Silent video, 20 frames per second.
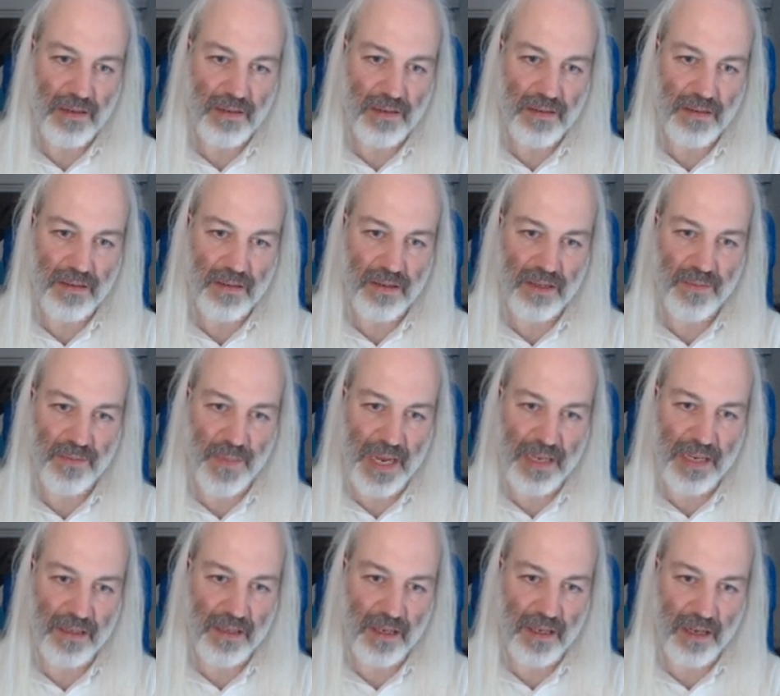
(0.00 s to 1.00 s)

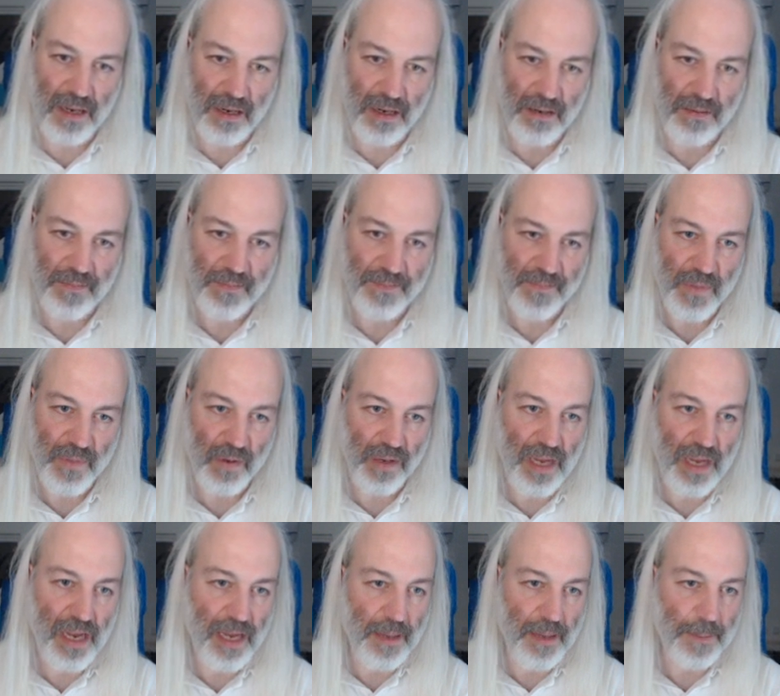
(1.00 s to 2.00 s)
space here.
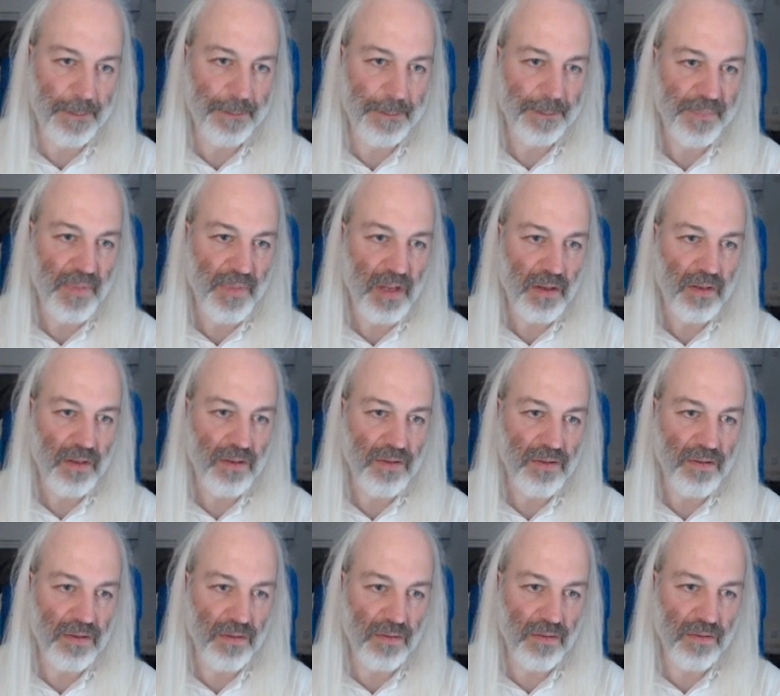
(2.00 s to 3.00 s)
Okay,
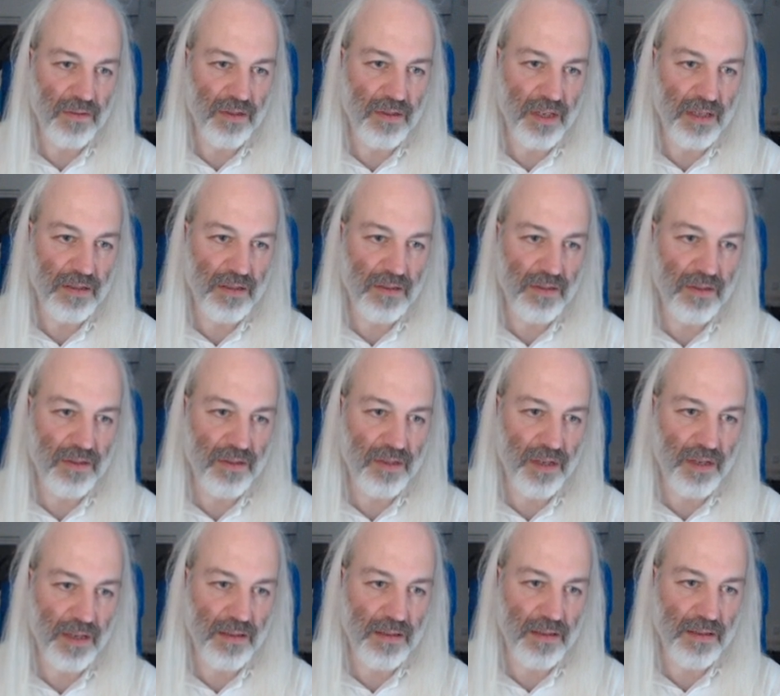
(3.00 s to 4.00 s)
so just
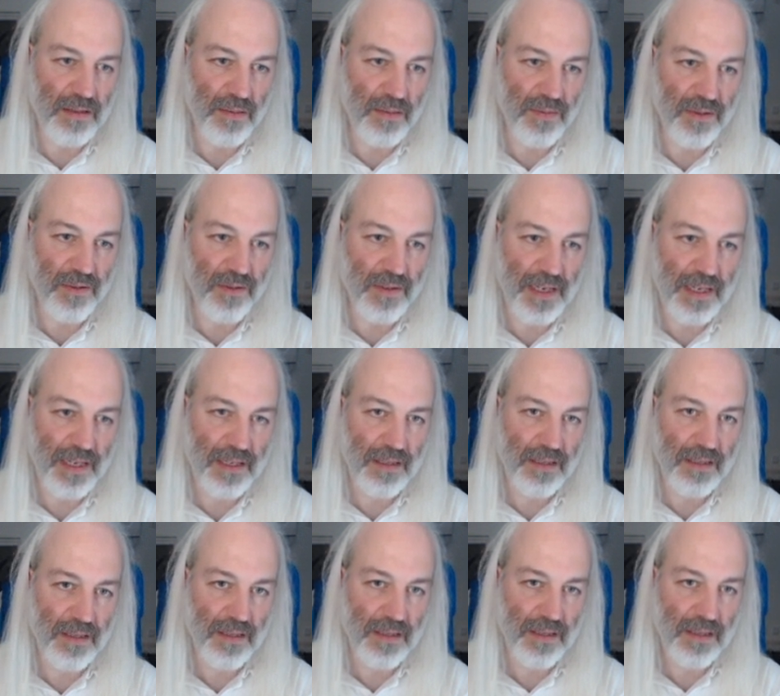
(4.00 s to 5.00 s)

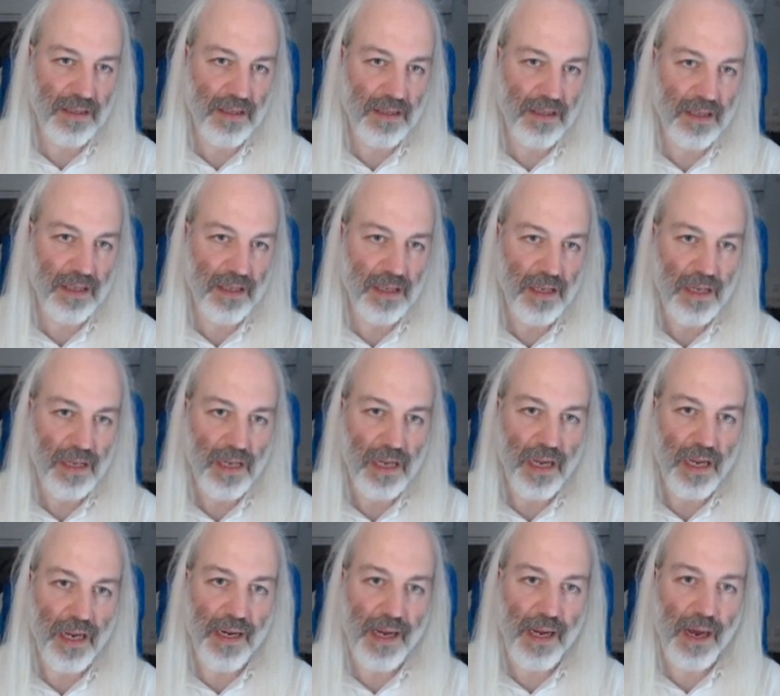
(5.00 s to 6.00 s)
subtract
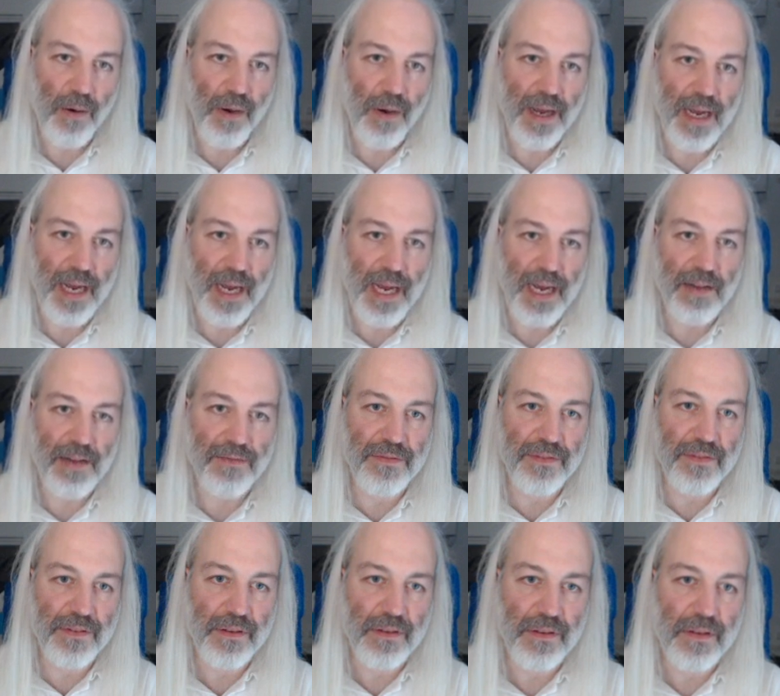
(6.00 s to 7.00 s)
and now I
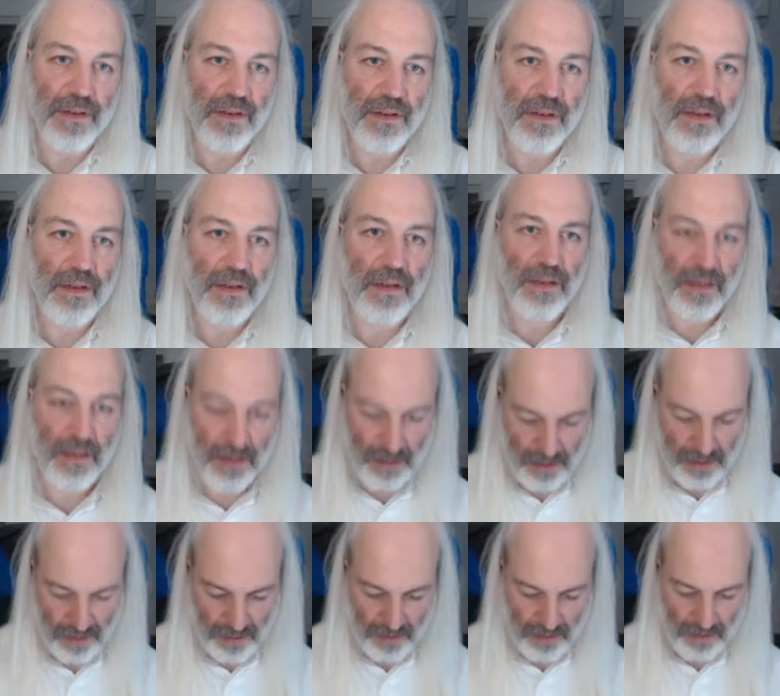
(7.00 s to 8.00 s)
have,
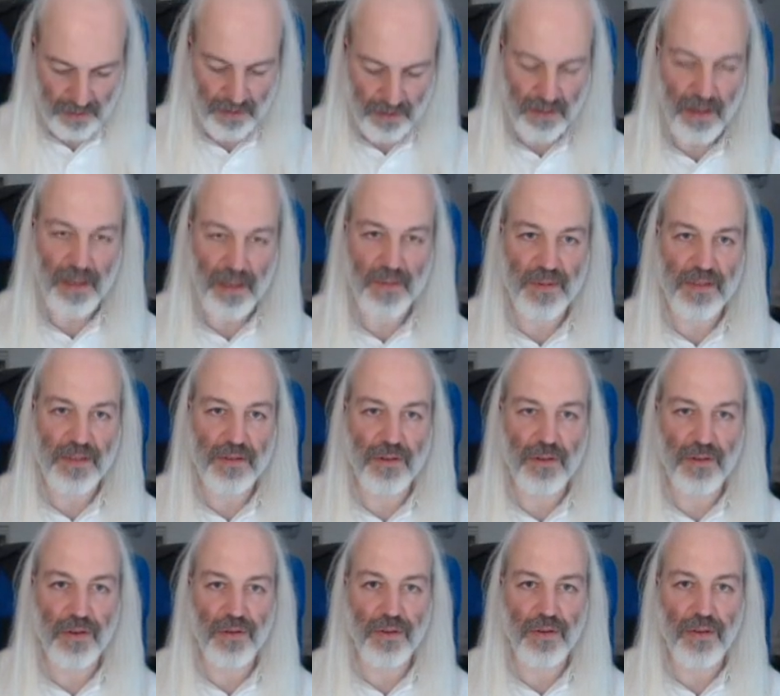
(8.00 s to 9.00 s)
let me
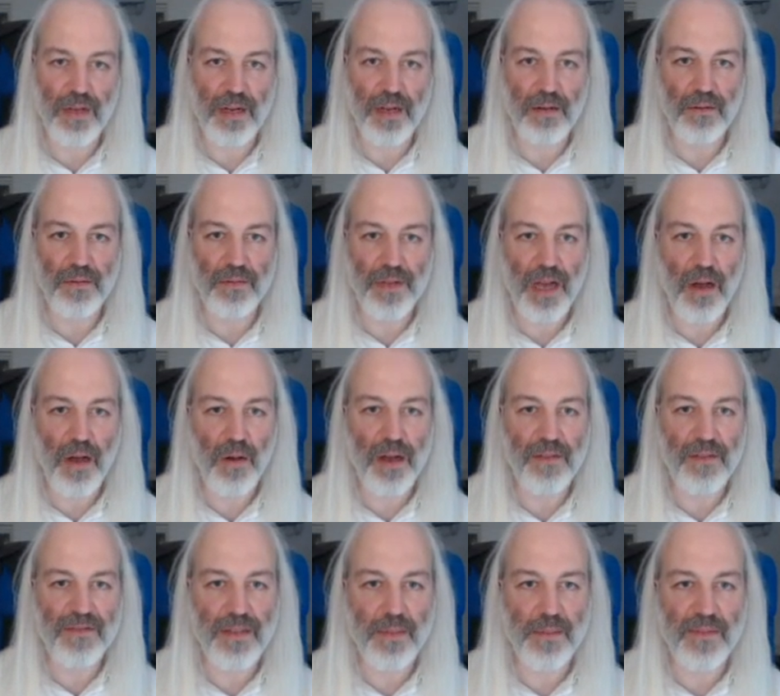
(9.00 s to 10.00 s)
show you now. Now I have
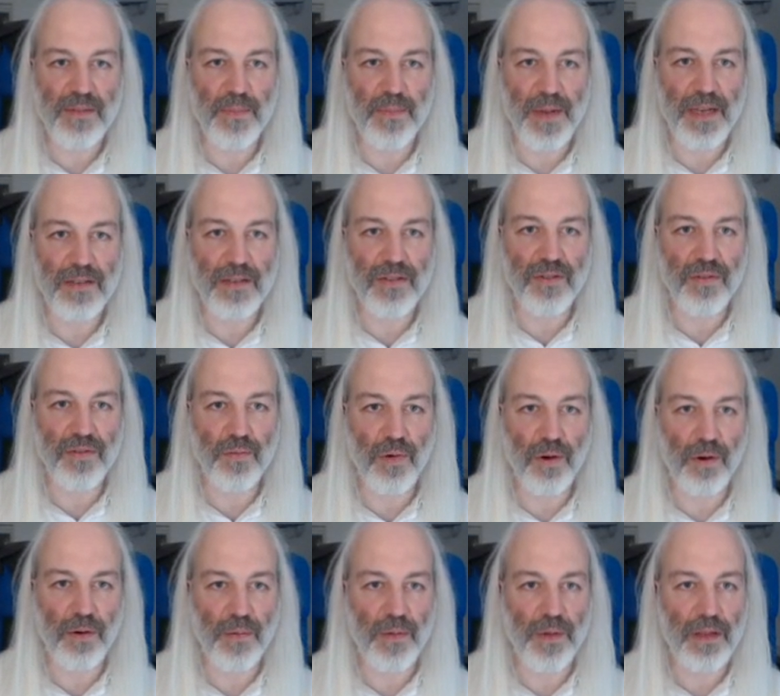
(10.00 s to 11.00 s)
some space to
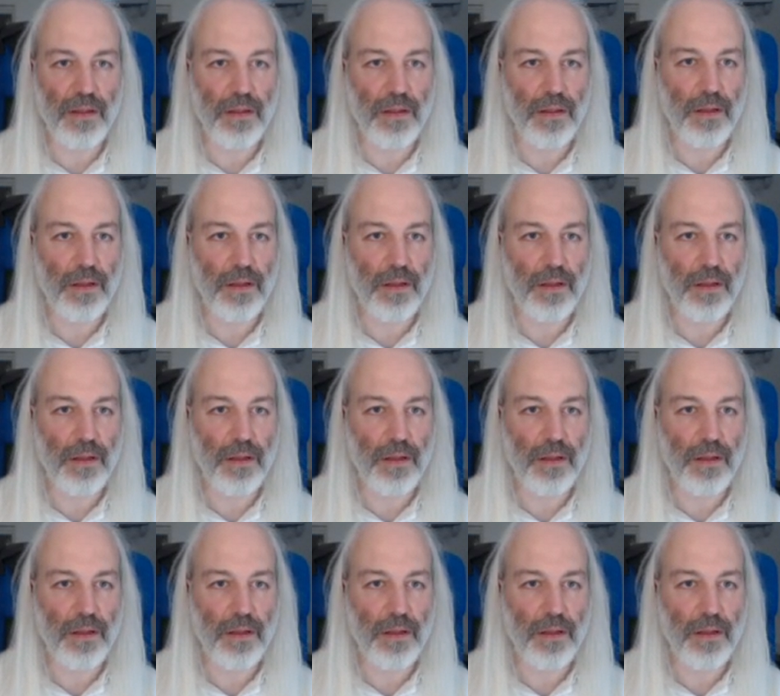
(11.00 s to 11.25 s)
work with.